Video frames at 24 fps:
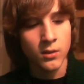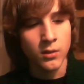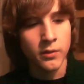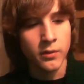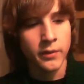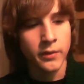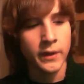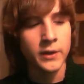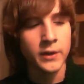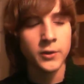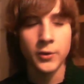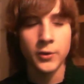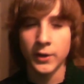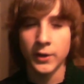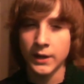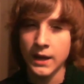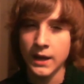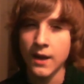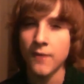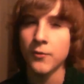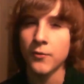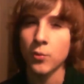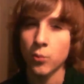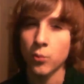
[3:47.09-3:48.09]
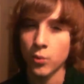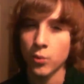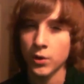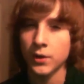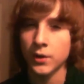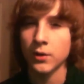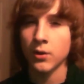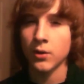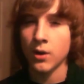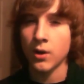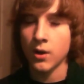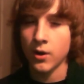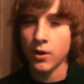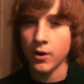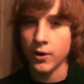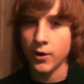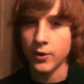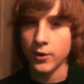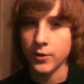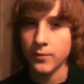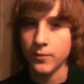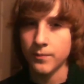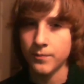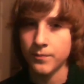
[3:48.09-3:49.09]
then you're gonna have to work a lot
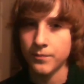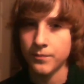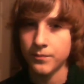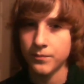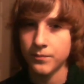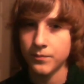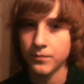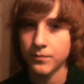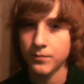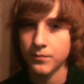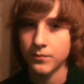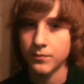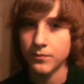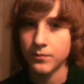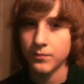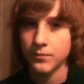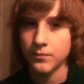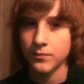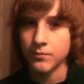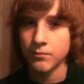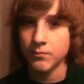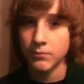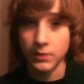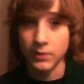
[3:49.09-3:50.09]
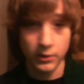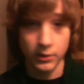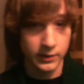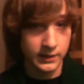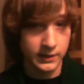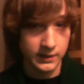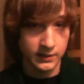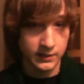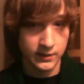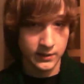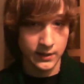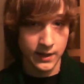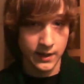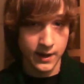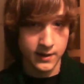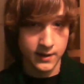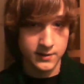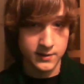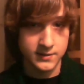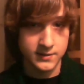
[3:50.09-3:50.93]
harder. But I'll get into that in a